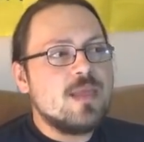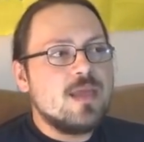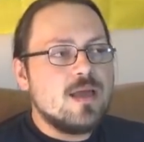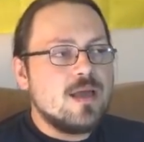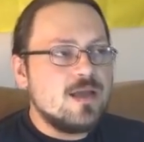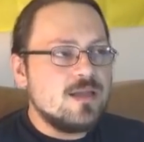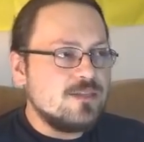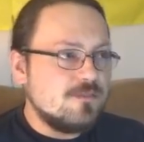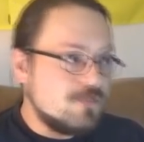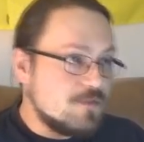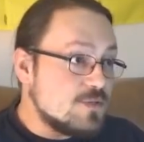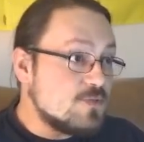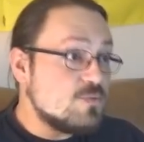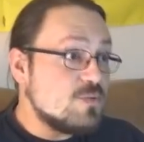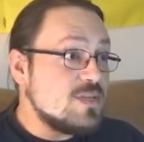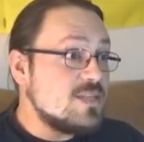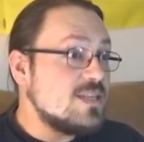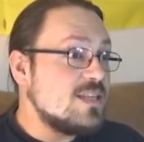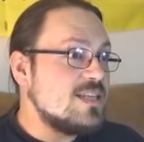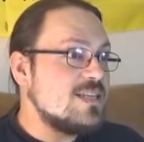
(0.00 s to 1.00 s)
The first
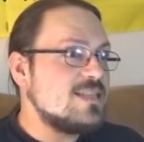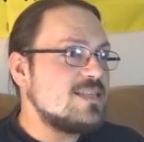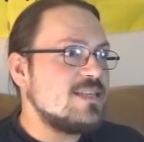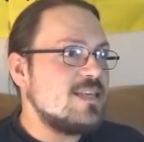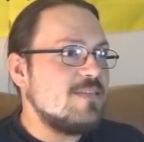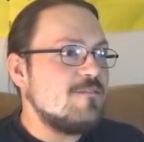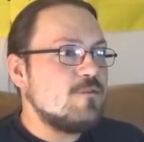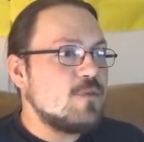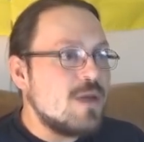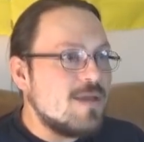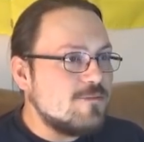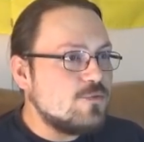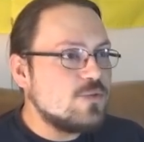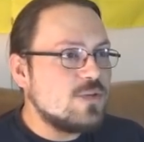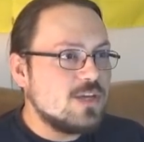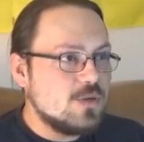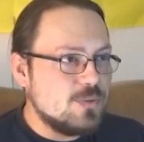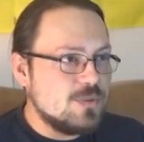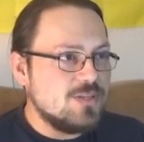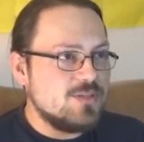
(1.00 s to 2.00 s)
reason is, if you have to
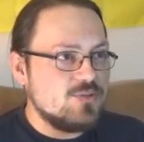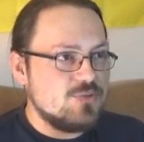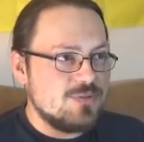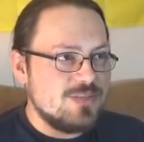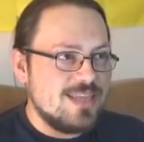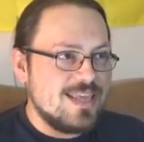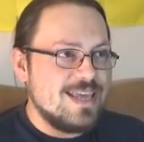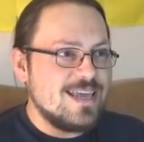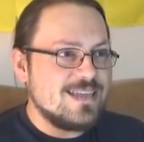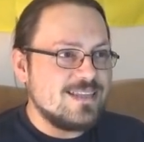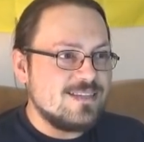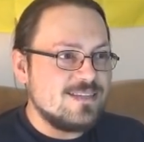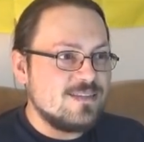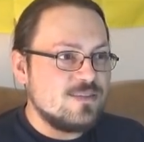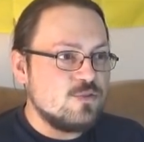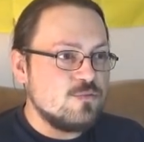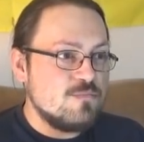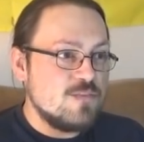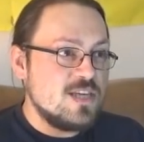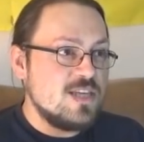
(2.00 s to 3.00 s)
go into debt
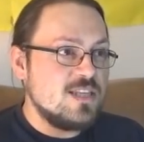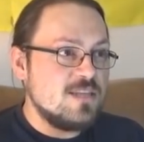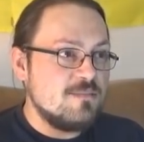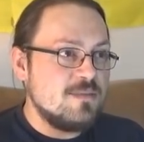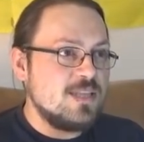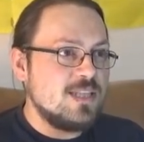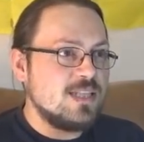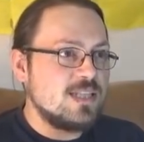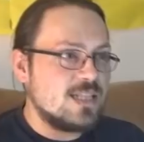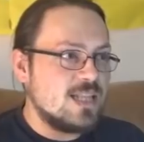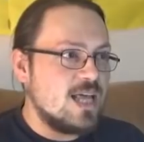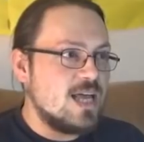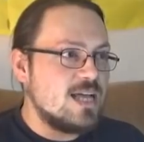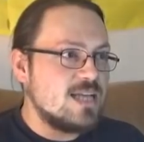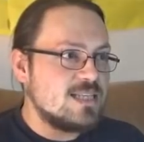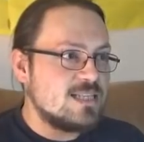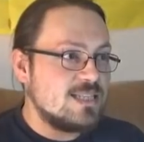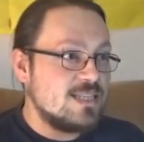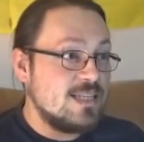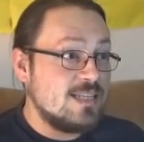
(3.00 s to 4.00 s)
to be in the middle
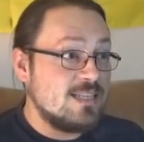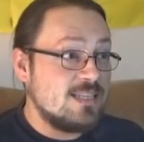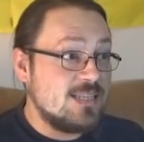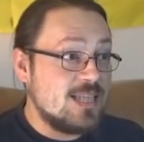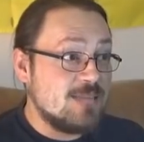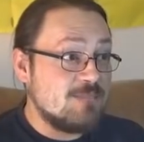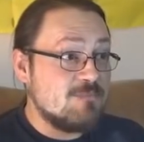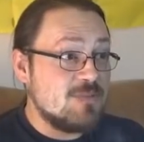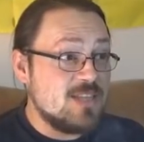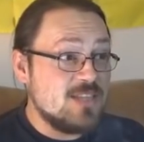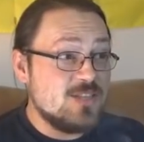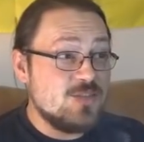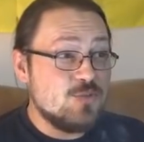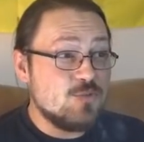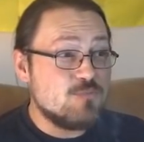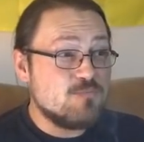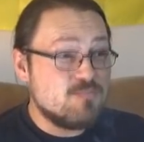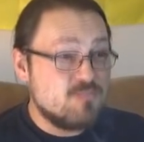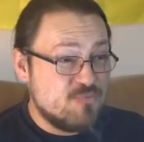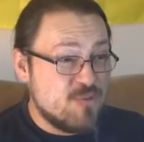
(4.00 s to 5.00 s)
class, then that means
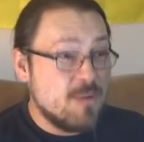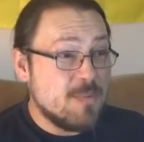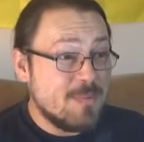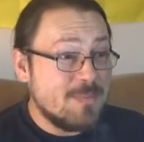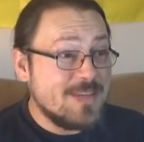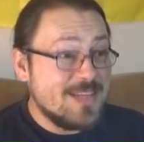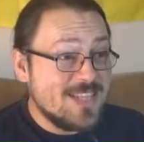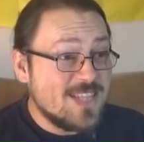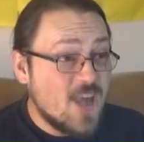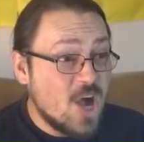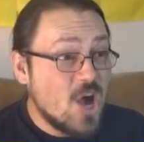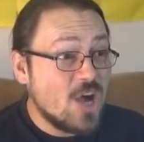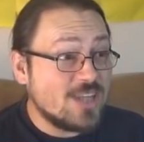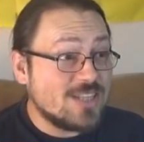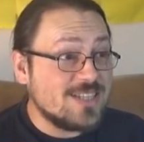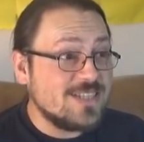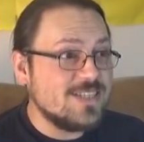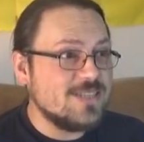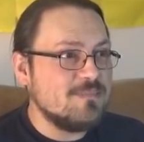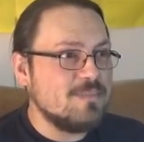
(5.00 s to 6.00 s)
you're probably
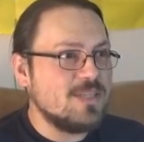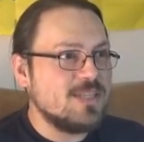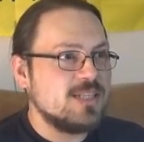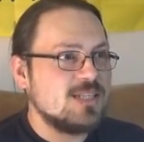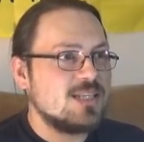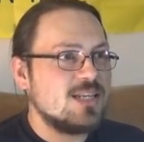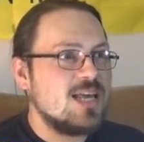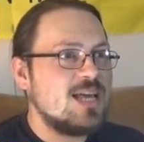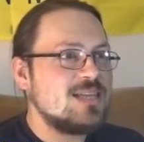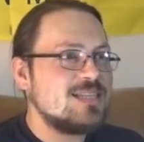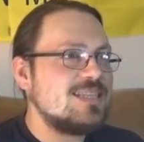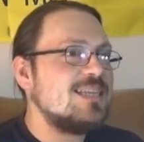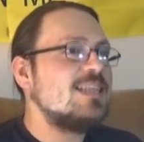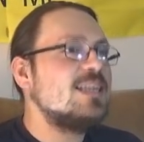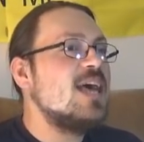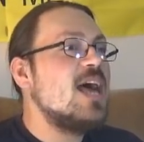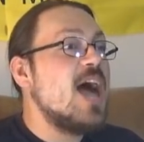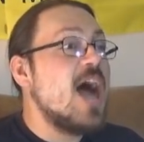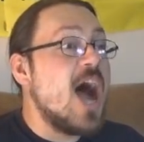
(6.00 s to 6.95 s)
not in the middle class and